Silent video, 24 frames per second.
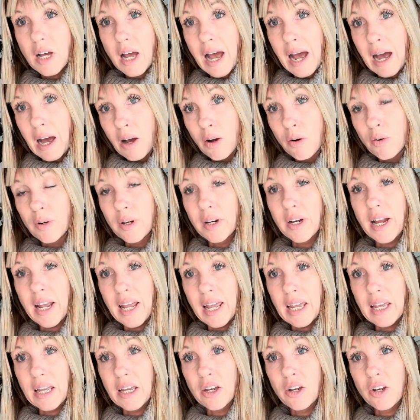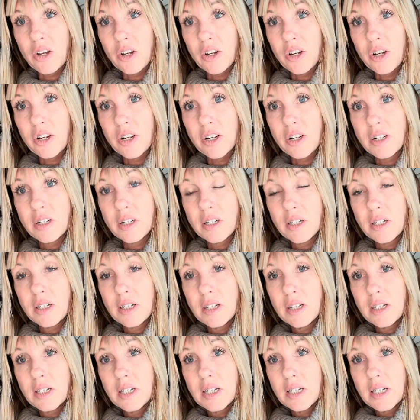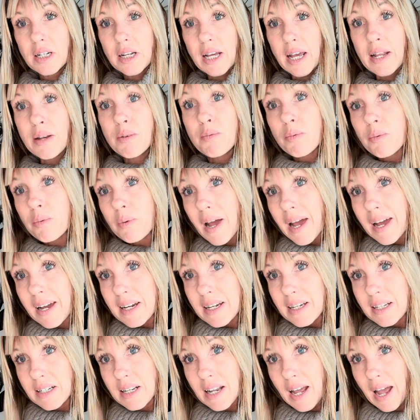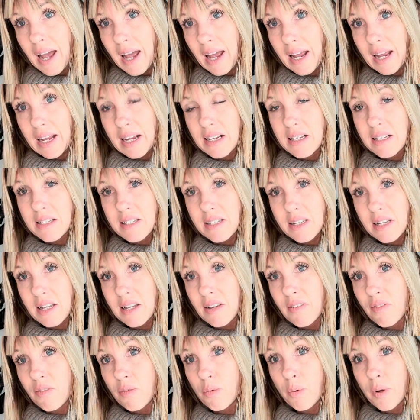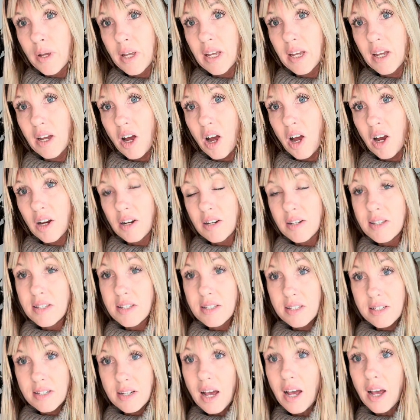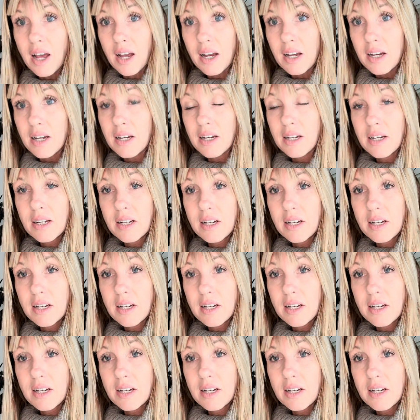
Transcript: our anger and recognize if we are stuck